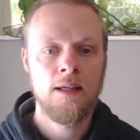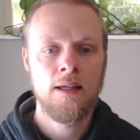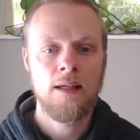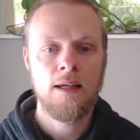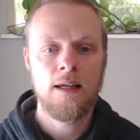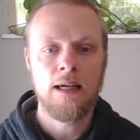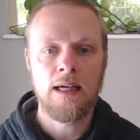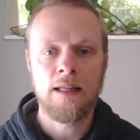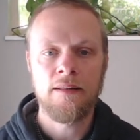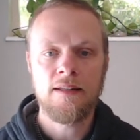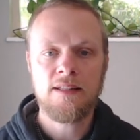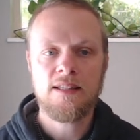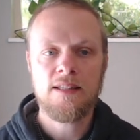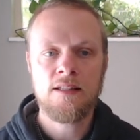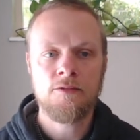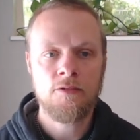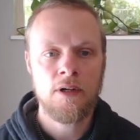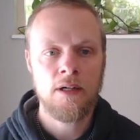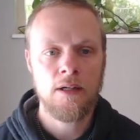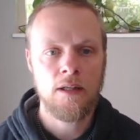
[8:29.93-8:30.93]
And this
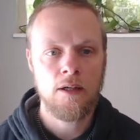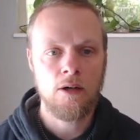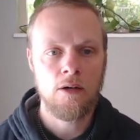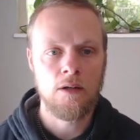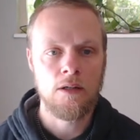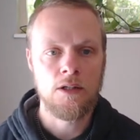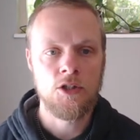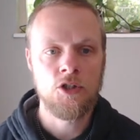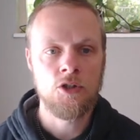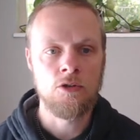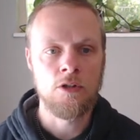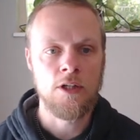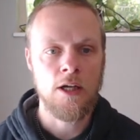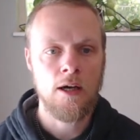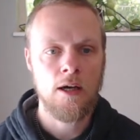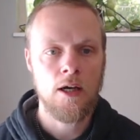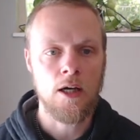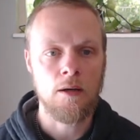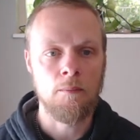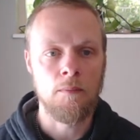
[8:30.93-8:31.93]
is running on
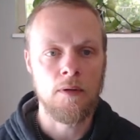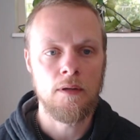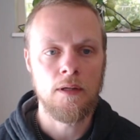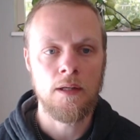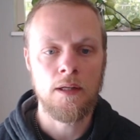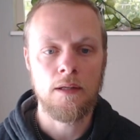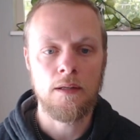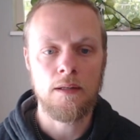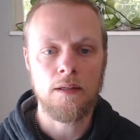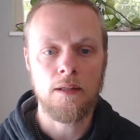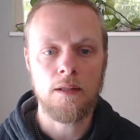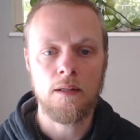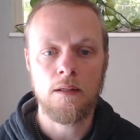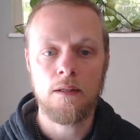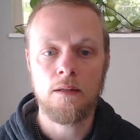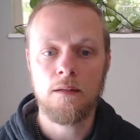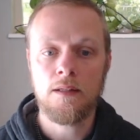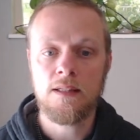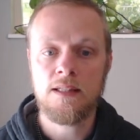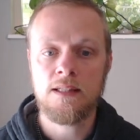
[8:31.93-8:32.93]
JuliaHub, and
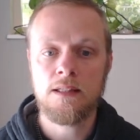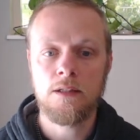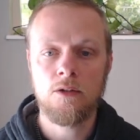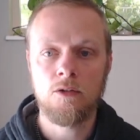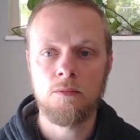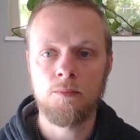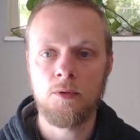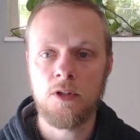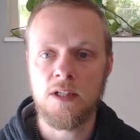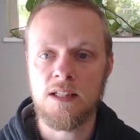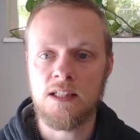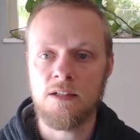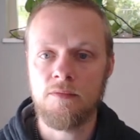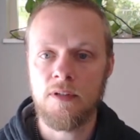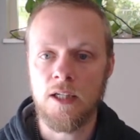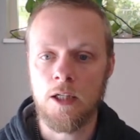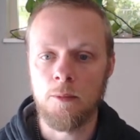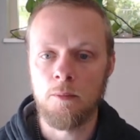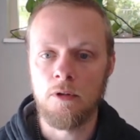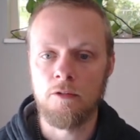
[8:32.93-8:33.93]
this notebook is
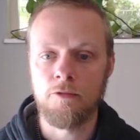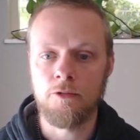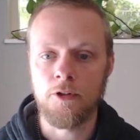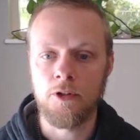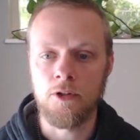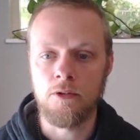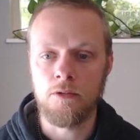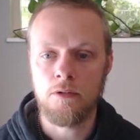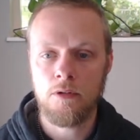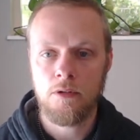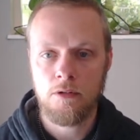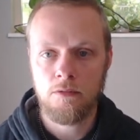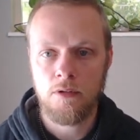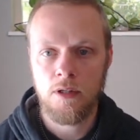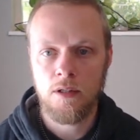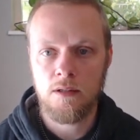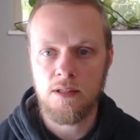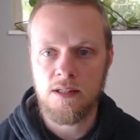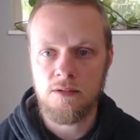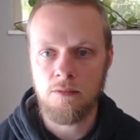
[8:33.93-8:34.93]
available for you to
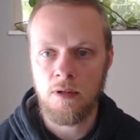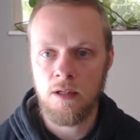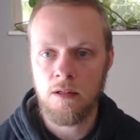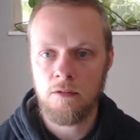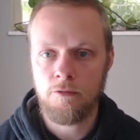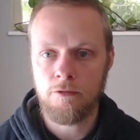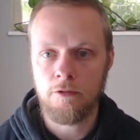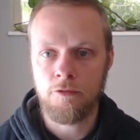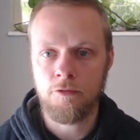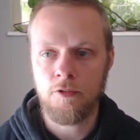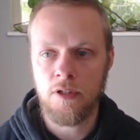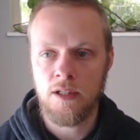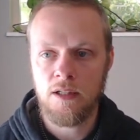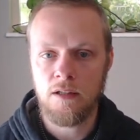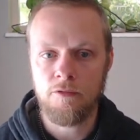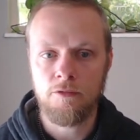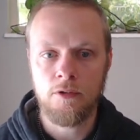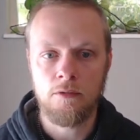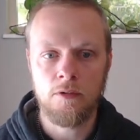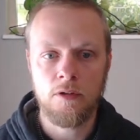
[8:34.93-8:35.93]
run as well for free
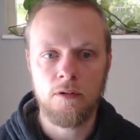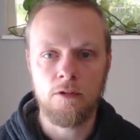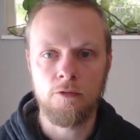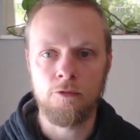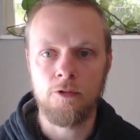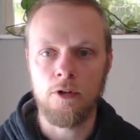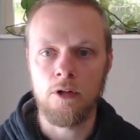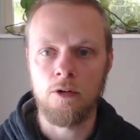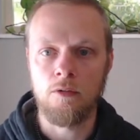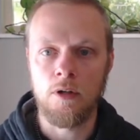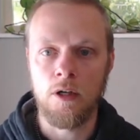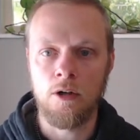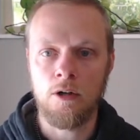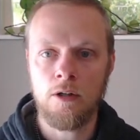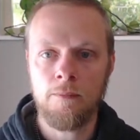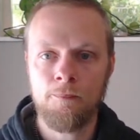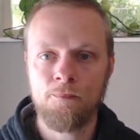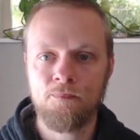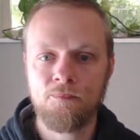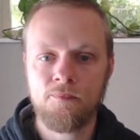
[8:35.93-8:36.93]
if you want to follow
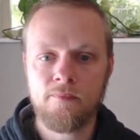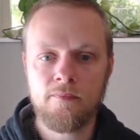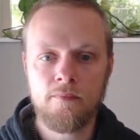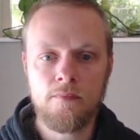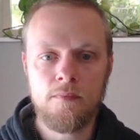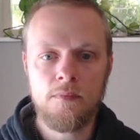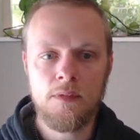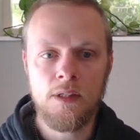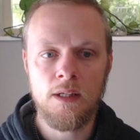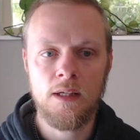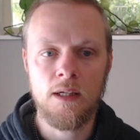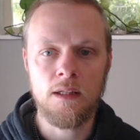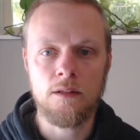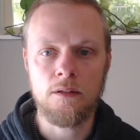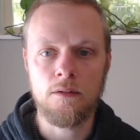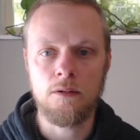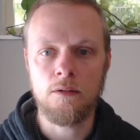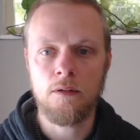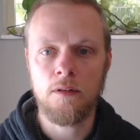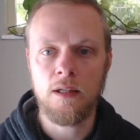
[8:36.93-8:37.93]
along. And to
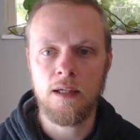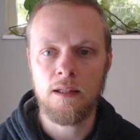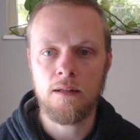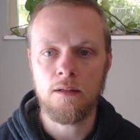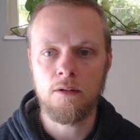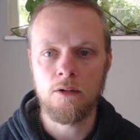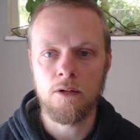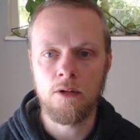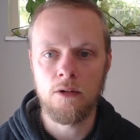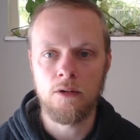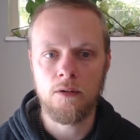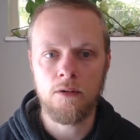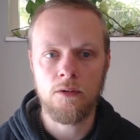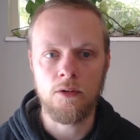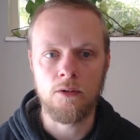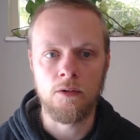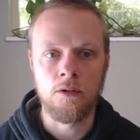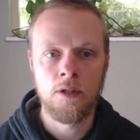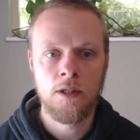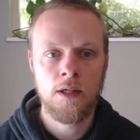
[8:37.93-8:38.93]
do that, you go
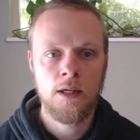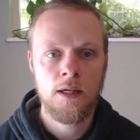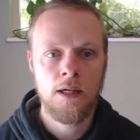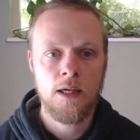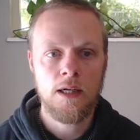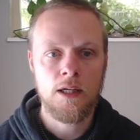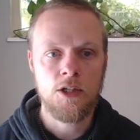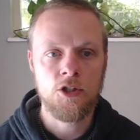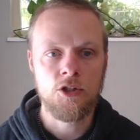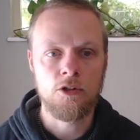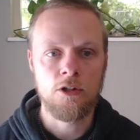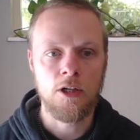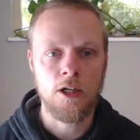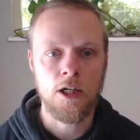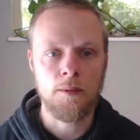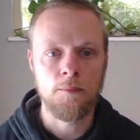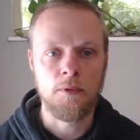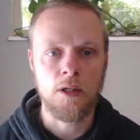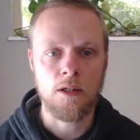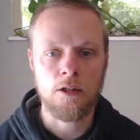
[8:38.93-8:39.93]
to
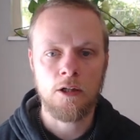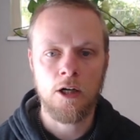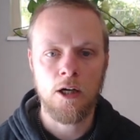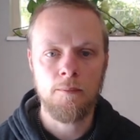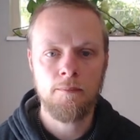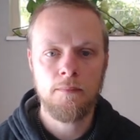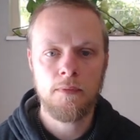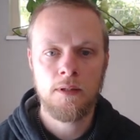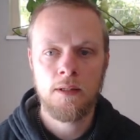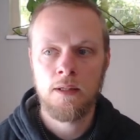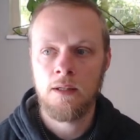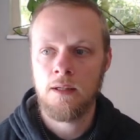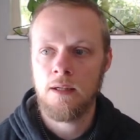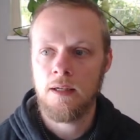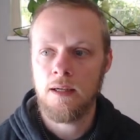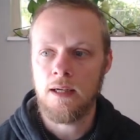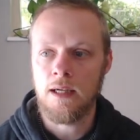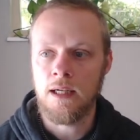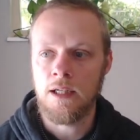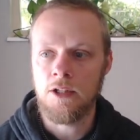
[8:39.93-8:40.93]
JuliaHub.com
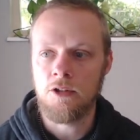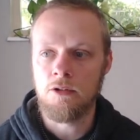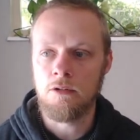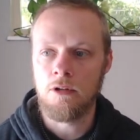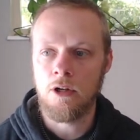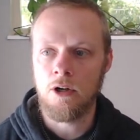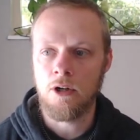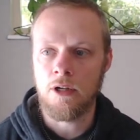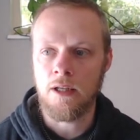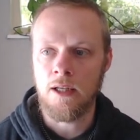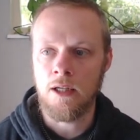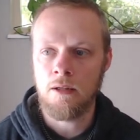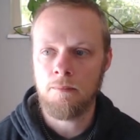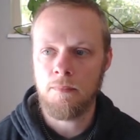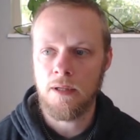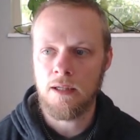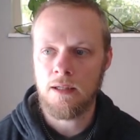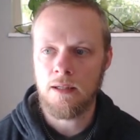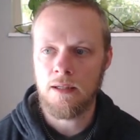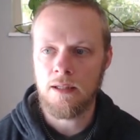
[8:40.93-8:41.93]
and you log in
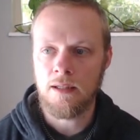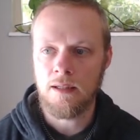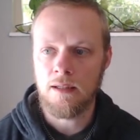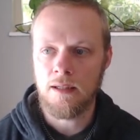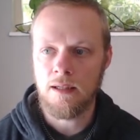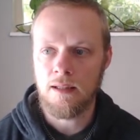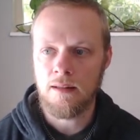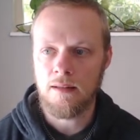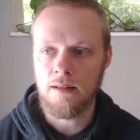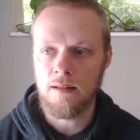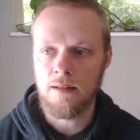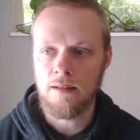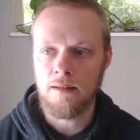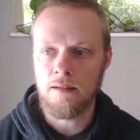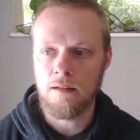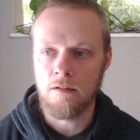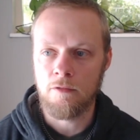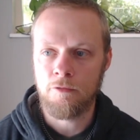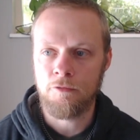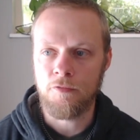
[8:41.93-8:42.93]
by clicking at the
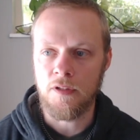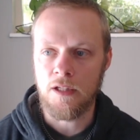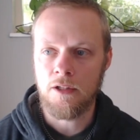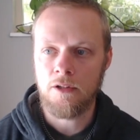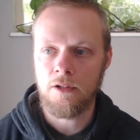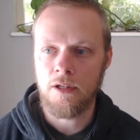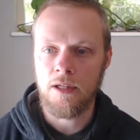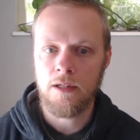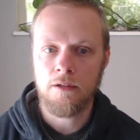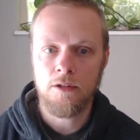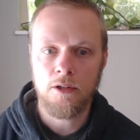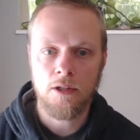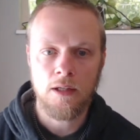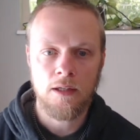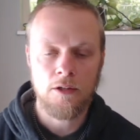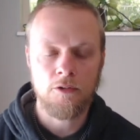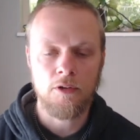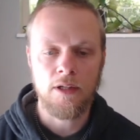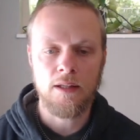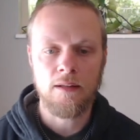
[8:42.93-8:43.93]
little figure here. You
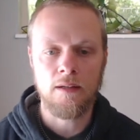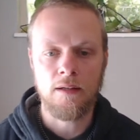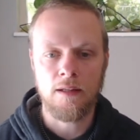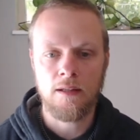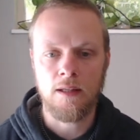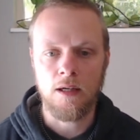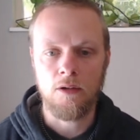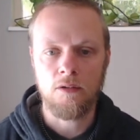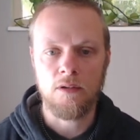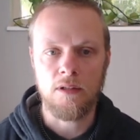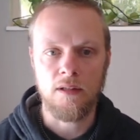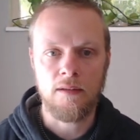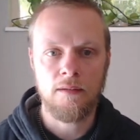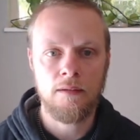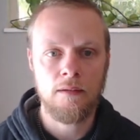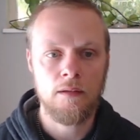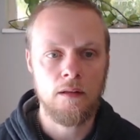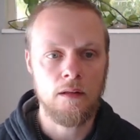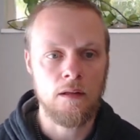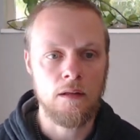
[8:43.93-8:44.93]
can create an account,
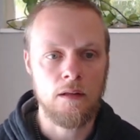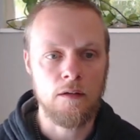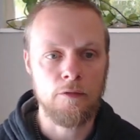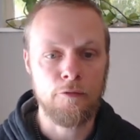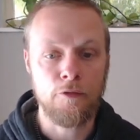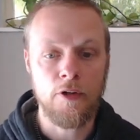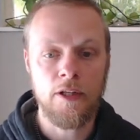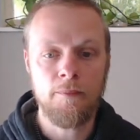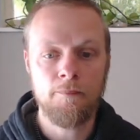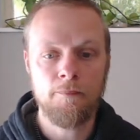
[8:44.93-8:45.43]
it's free.